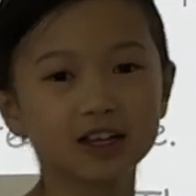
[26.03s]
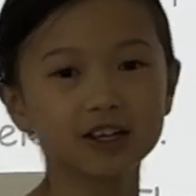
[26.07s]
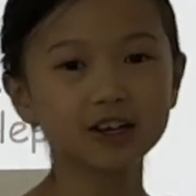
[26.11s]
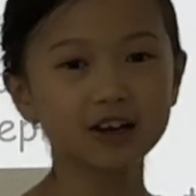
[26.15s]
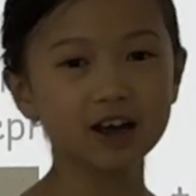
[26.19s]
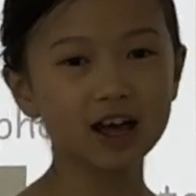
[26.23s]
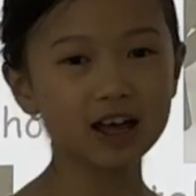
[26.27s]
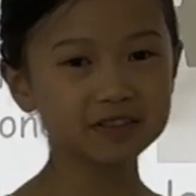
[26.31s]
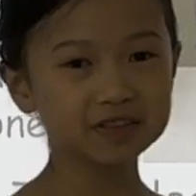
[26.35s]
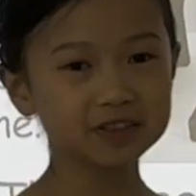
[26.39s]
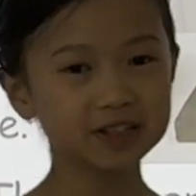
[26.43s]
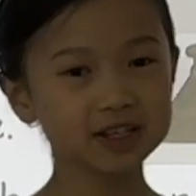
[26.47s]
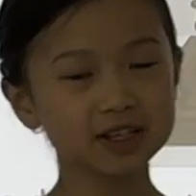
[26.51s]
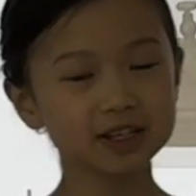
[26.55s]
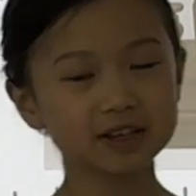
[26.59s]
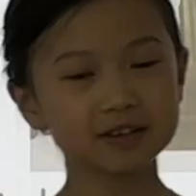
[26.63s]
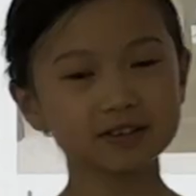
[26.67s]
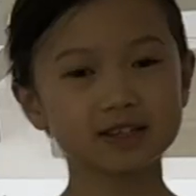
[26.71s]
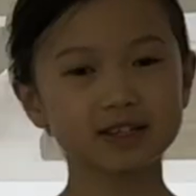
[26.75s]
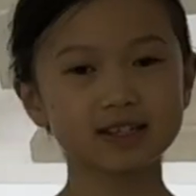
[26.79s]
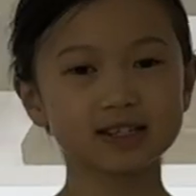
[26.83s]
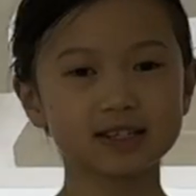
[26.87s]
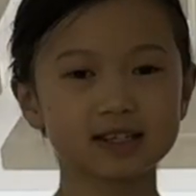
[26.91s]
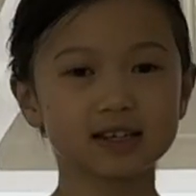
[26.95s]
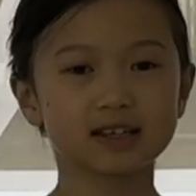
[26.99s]
You had to
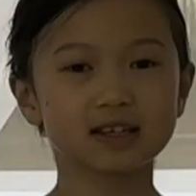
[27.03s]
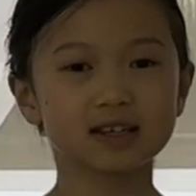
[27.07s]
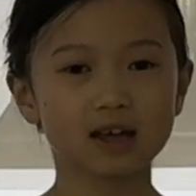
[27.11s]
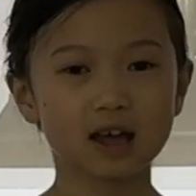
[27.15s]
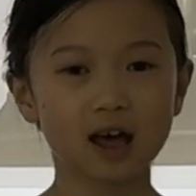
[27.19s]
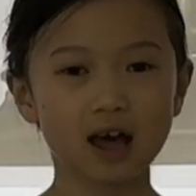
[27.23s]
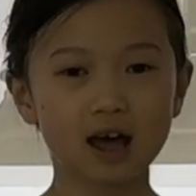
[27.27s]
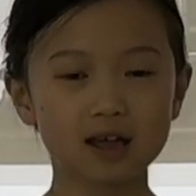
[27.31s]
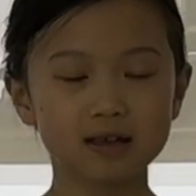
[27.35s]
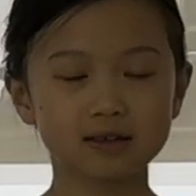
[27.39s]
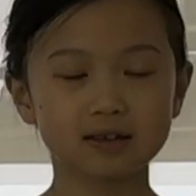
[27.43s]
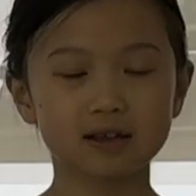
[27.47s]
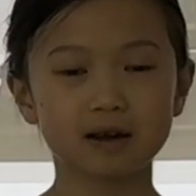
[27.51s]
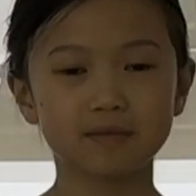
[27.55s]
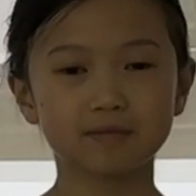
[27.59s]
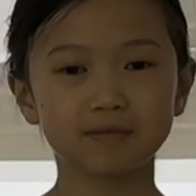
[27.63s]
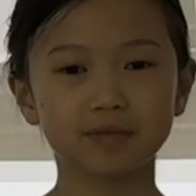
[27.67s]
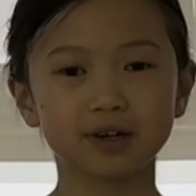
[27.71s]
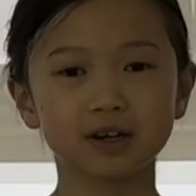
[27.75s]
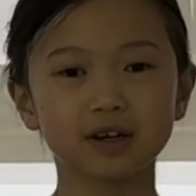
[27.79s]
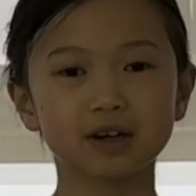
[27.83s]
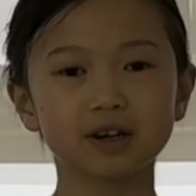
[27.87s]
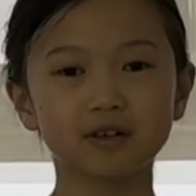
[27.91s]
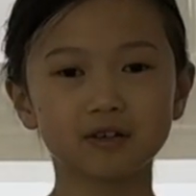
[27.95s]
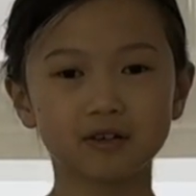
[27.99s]
use a
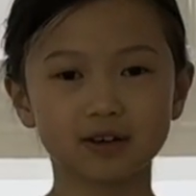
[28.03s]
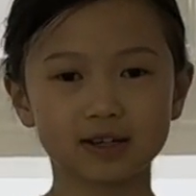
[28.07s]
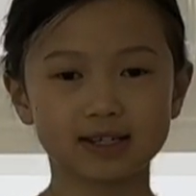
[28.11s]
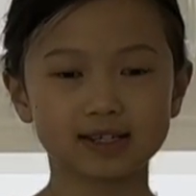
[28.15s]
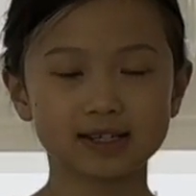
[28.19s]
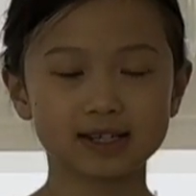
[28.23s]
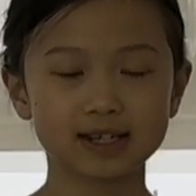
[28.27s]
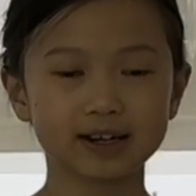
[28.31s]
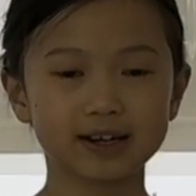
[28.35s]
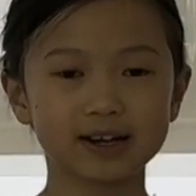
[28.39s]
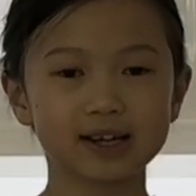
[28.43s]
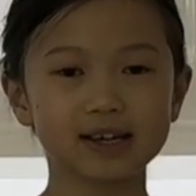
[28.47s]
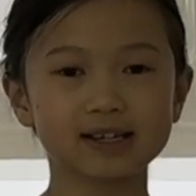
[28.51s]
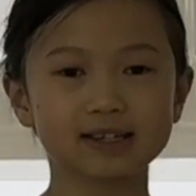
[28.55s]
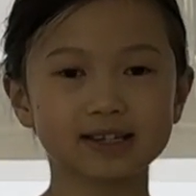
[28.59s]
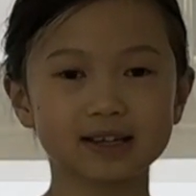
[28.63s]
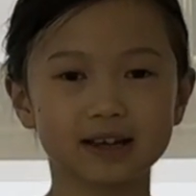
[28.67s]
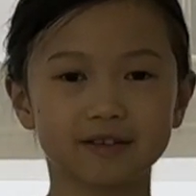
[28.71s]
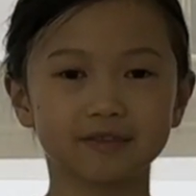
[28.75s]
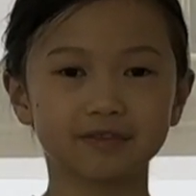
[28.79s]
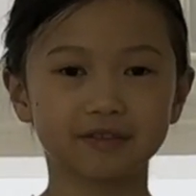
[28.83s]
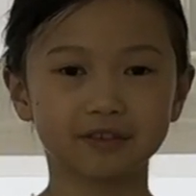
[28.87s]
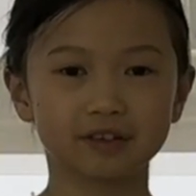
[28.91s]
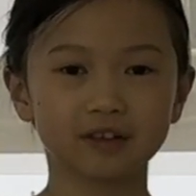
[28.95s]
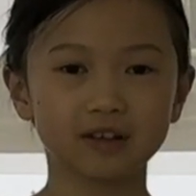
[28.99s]
number or series
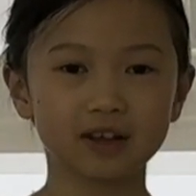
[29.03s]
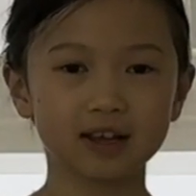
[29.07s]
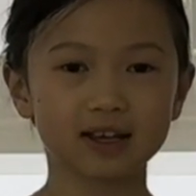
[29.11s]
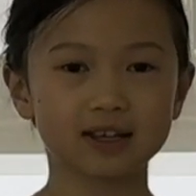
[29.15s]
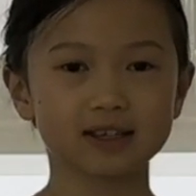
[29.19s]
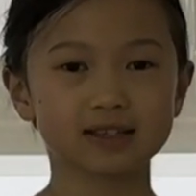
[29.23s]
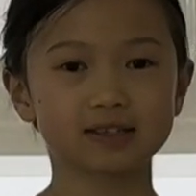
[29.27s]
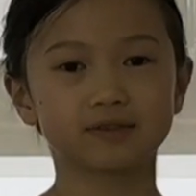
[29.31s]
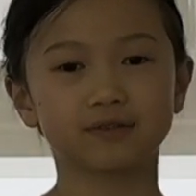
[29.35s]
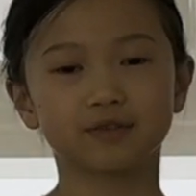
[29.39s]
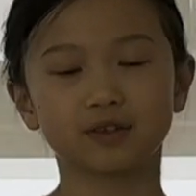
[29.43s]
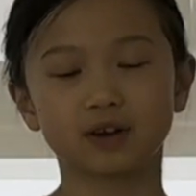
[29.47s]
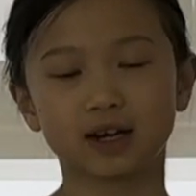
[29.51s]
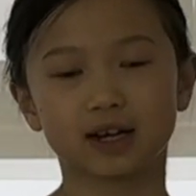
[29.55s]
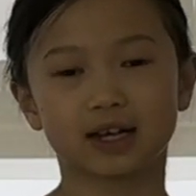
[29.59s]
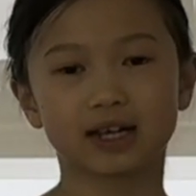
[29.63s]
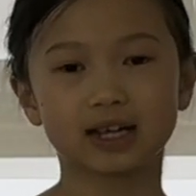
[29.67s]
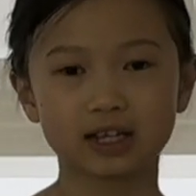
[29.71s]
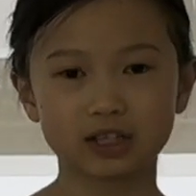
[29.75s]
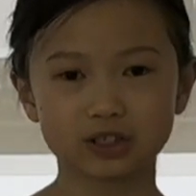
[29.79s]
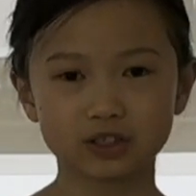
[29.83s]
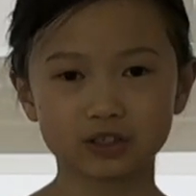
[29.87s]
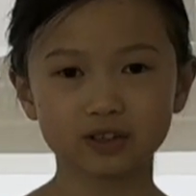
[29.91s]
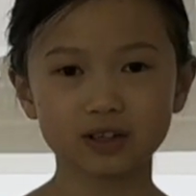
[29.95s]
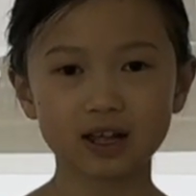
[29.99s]
of clicks for
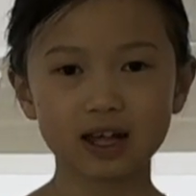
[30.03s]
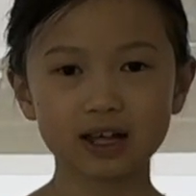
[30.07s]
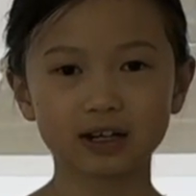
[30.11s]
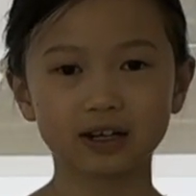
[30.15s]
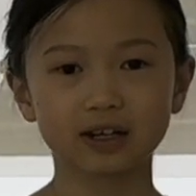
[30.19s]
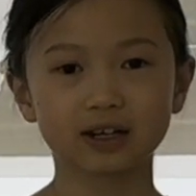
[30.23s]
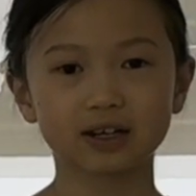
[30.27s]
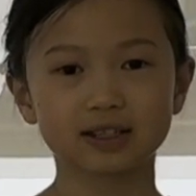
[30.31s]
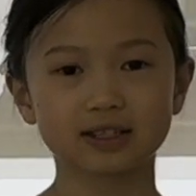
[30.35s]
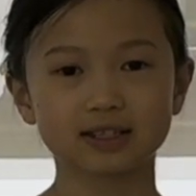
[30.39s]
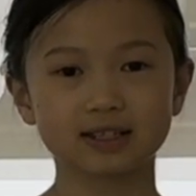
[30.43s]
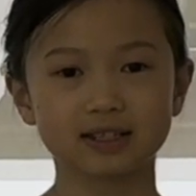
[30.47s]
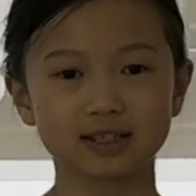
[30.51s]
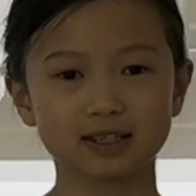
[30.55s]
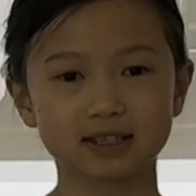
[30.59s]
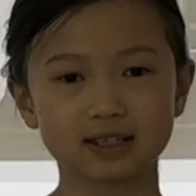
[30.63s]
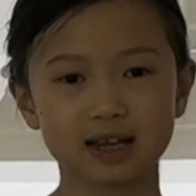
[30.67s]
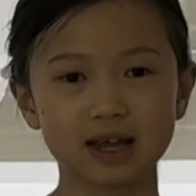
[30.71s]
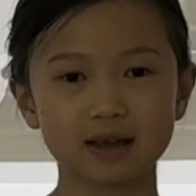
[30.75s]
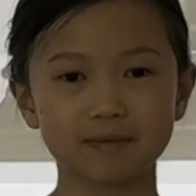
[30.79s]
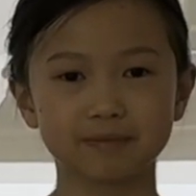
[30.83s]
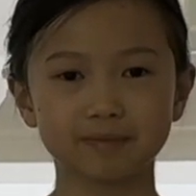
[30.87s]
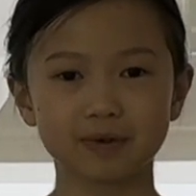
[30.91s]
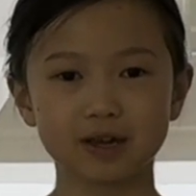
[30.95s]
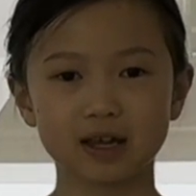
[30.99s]
each letter to
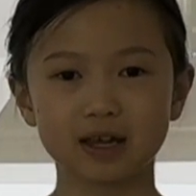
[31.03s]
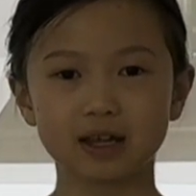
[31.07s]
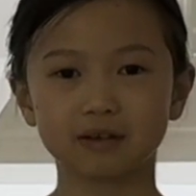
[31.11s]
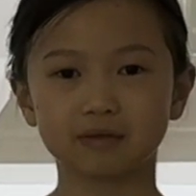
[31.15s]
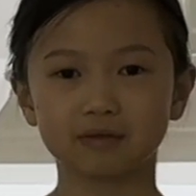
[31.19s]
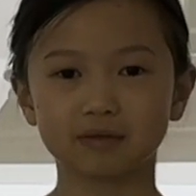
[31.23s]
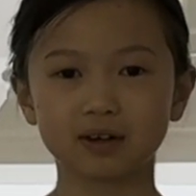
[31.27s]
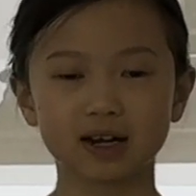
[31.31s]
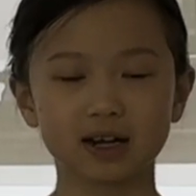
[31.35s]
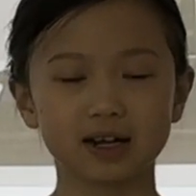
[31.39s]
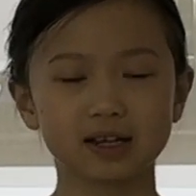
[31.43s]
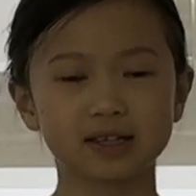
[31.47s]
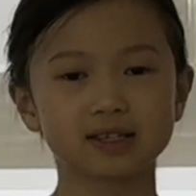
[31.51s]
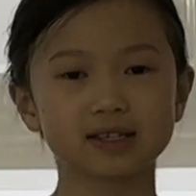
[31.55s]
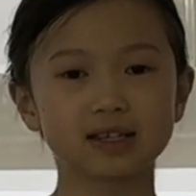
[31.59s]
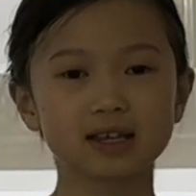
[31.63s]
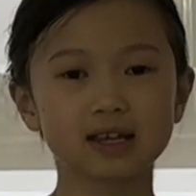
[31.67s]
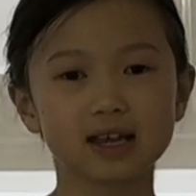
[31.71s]
type in words.